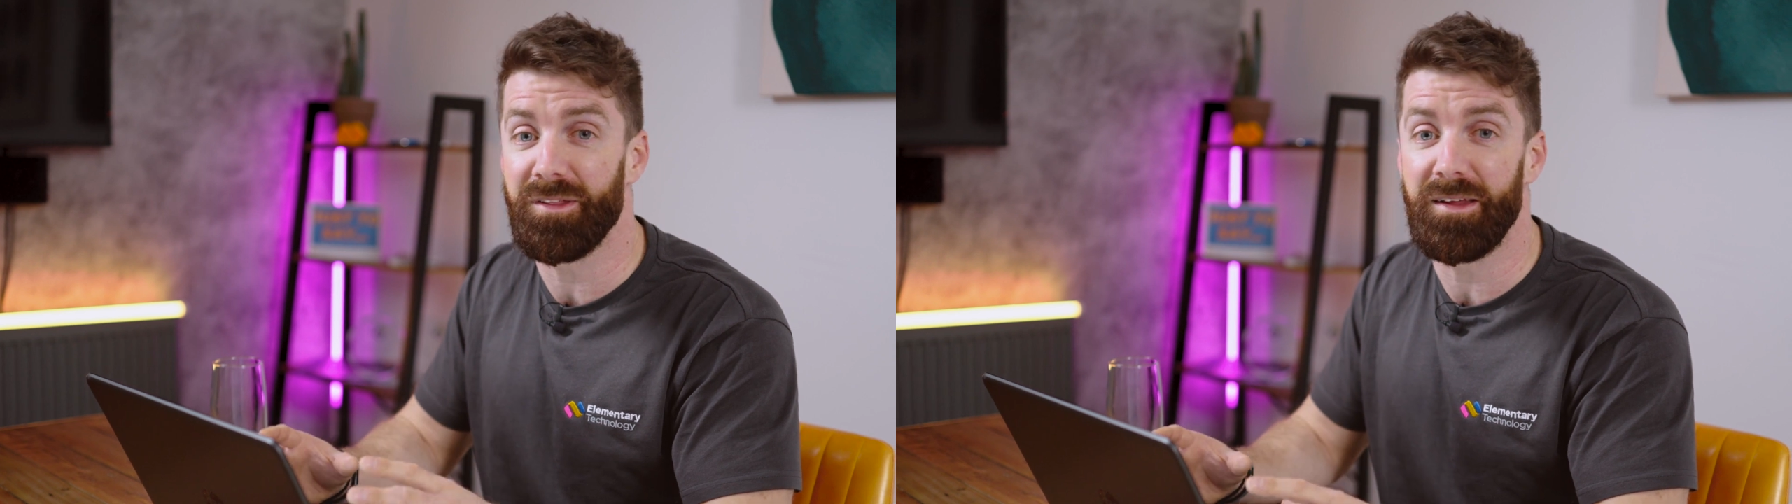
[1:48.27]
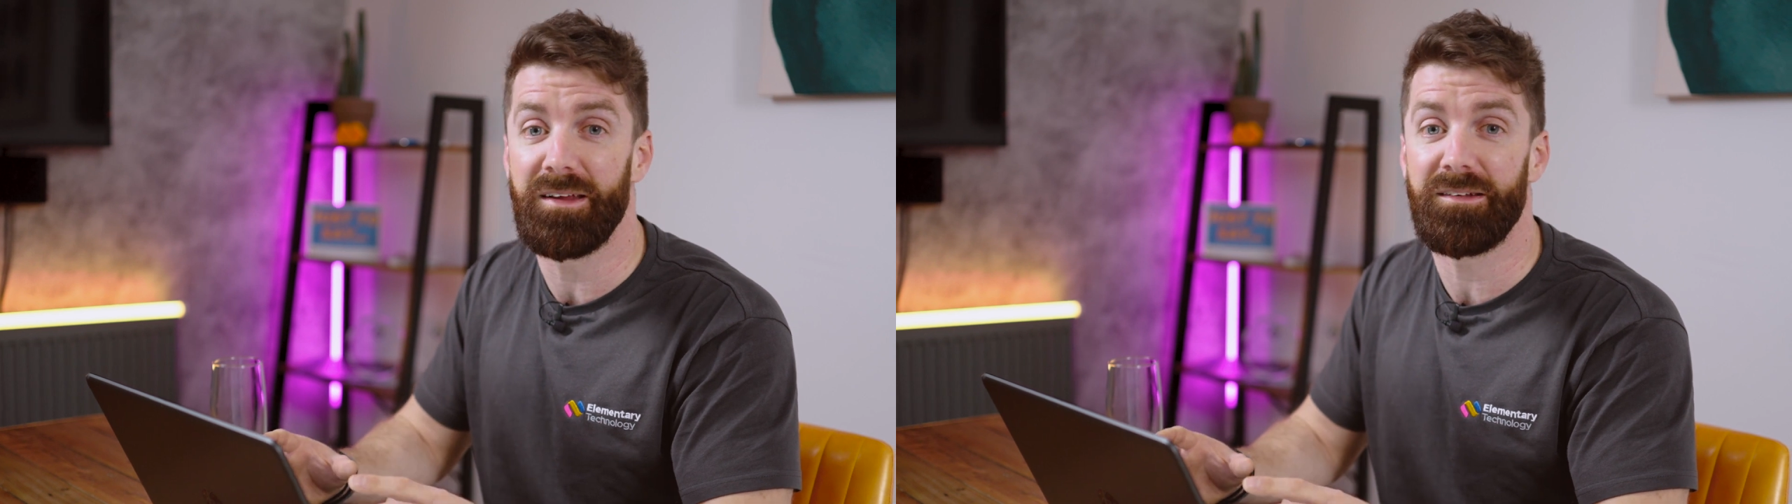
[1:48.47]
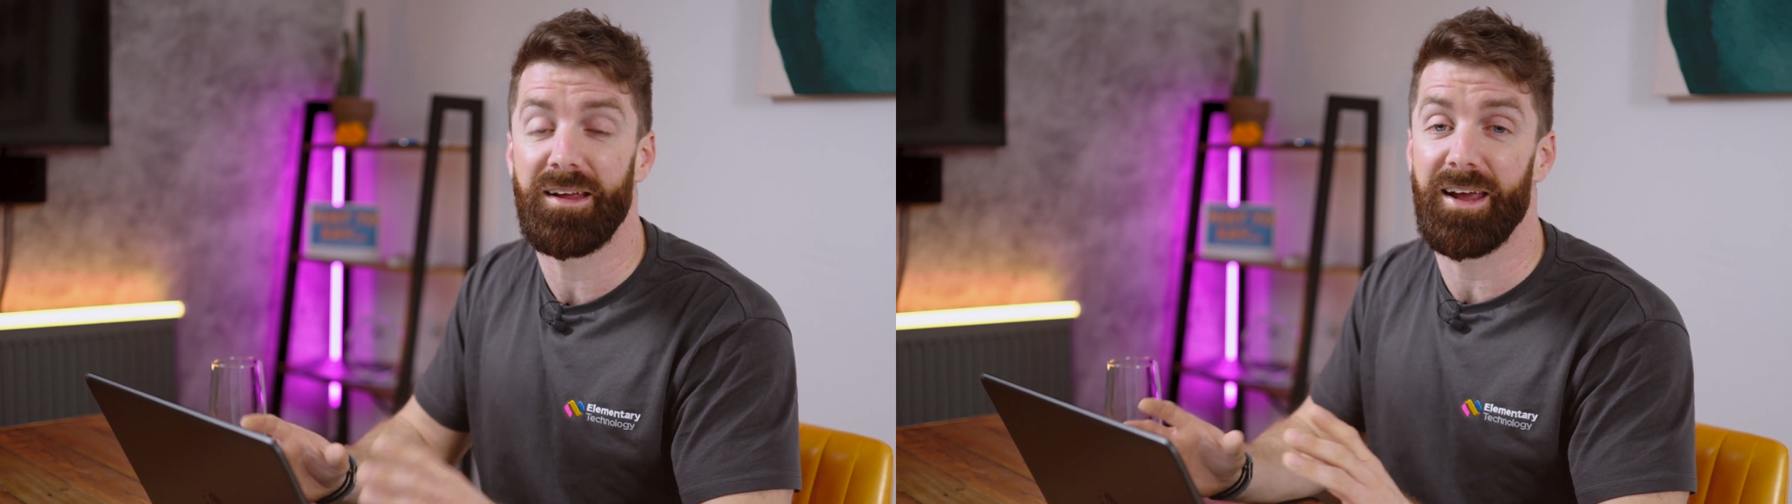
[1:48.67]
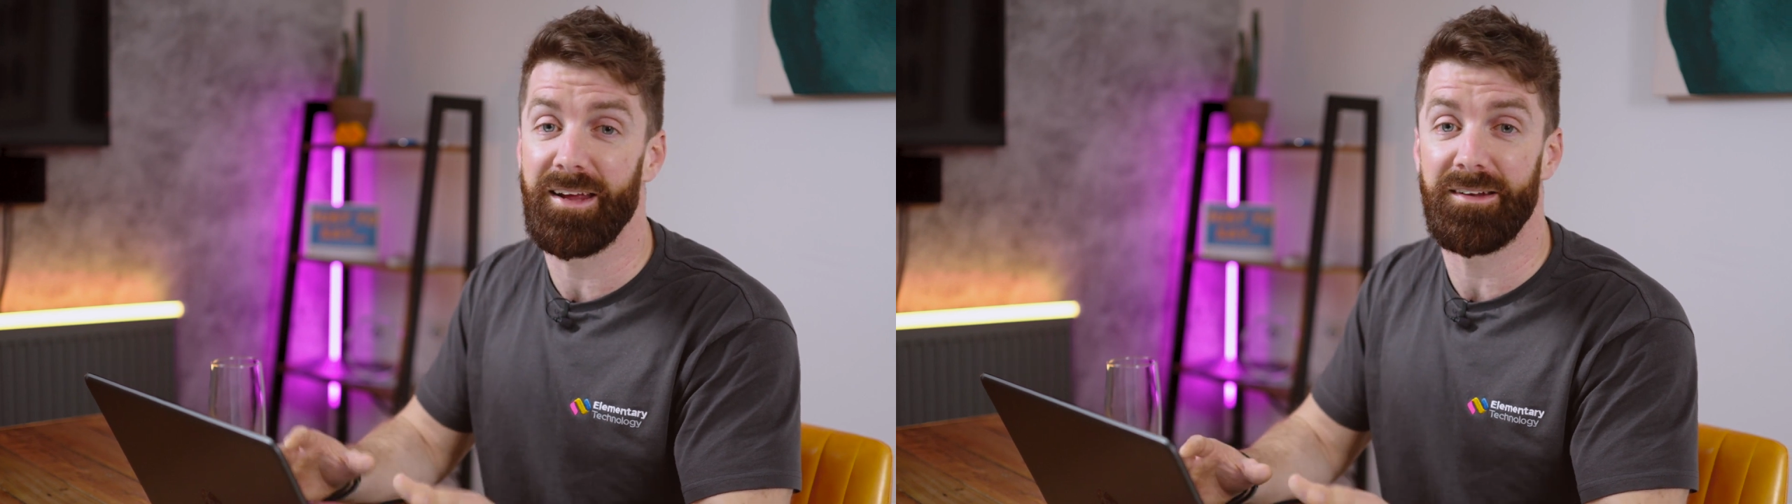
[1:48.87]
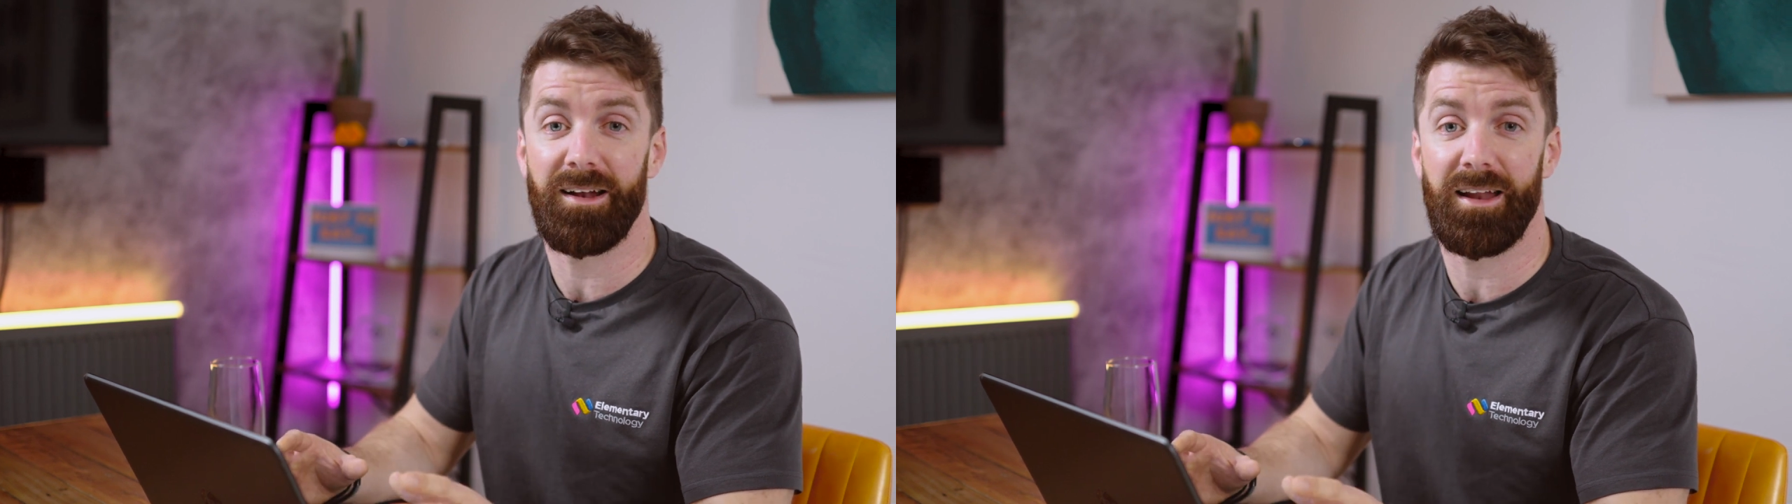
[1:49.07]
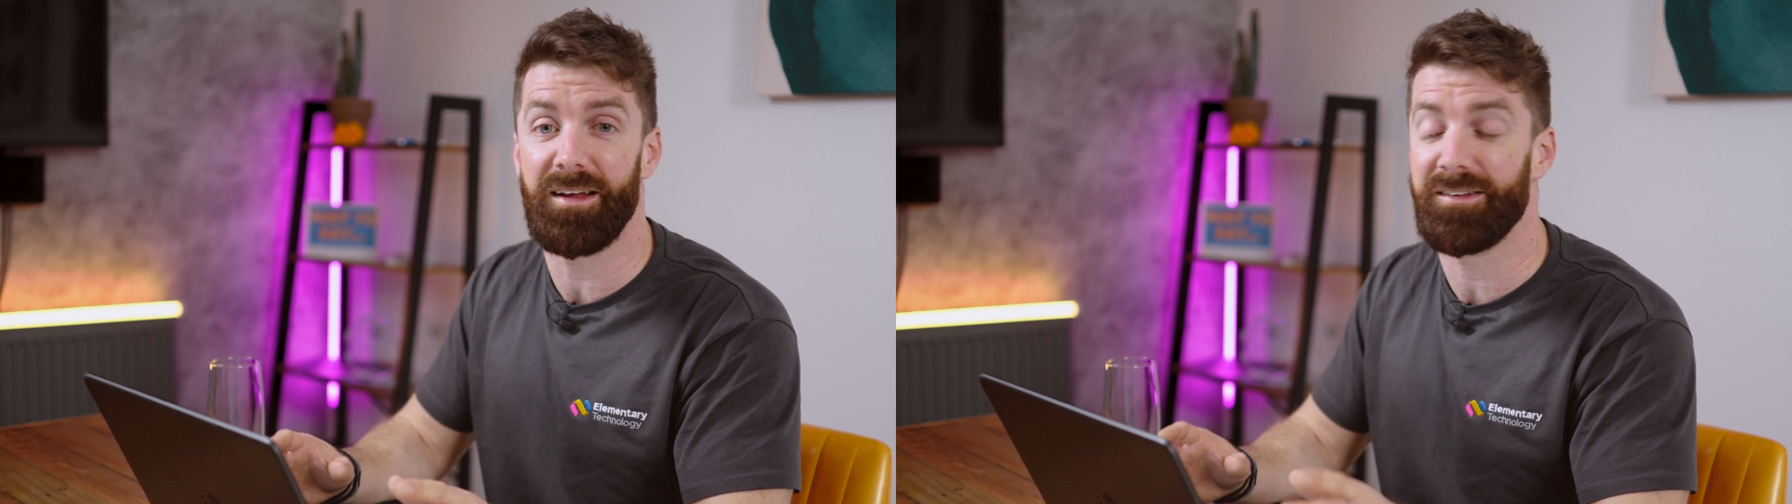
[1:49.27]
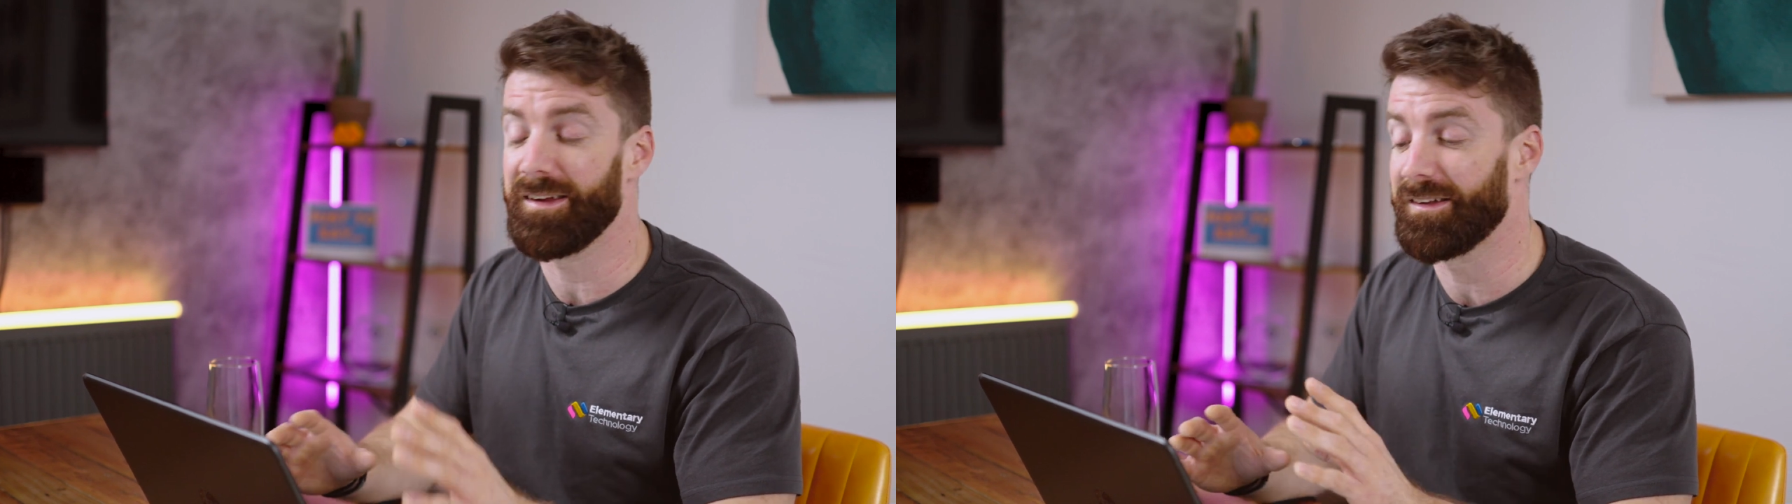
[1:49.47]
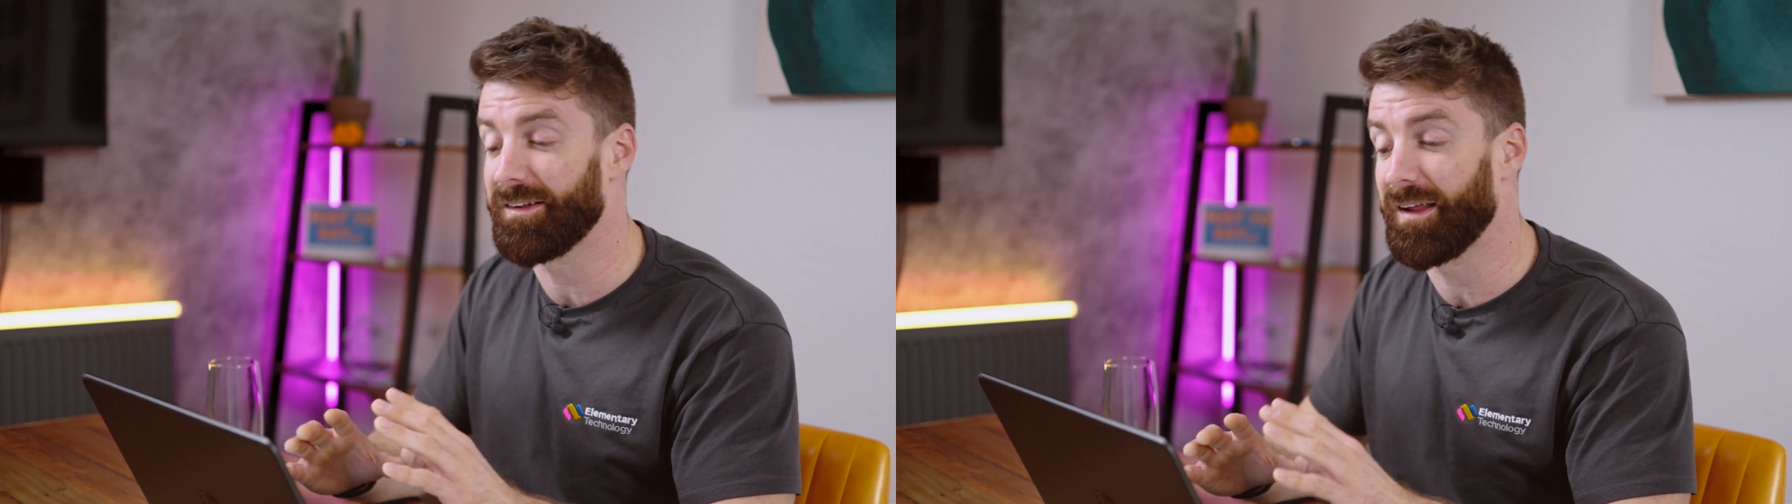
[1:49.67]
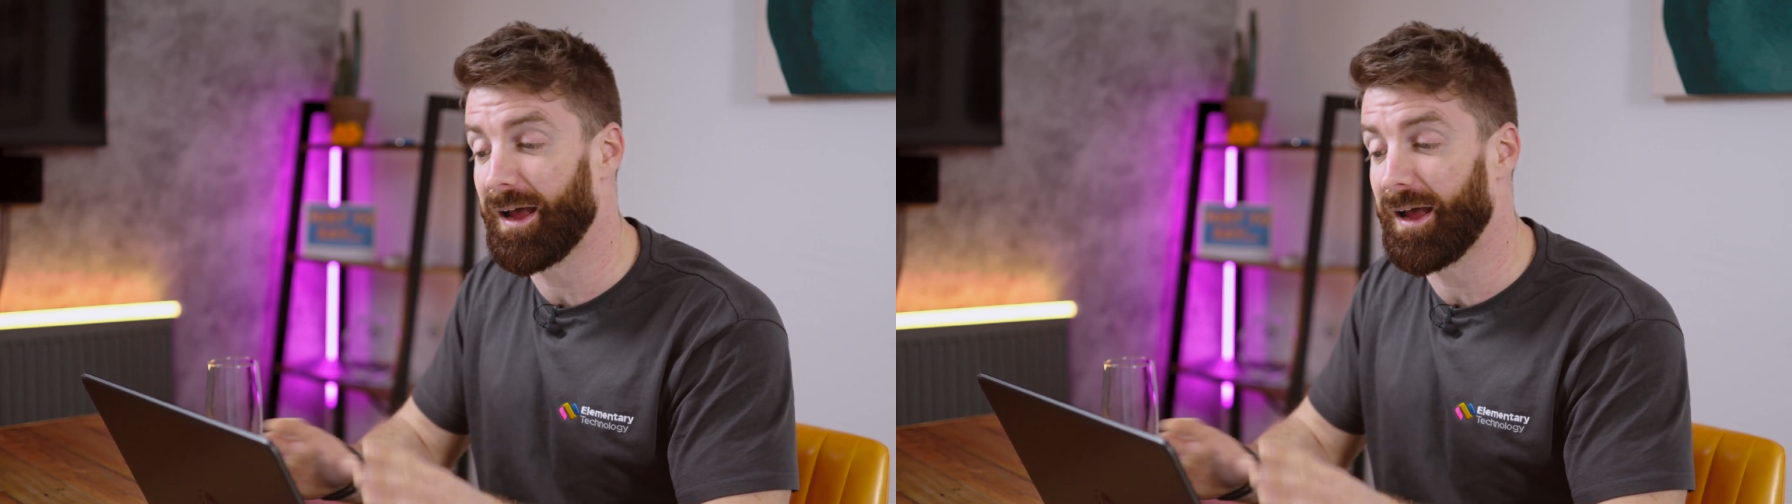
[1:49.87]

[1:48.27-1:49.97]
these in class is an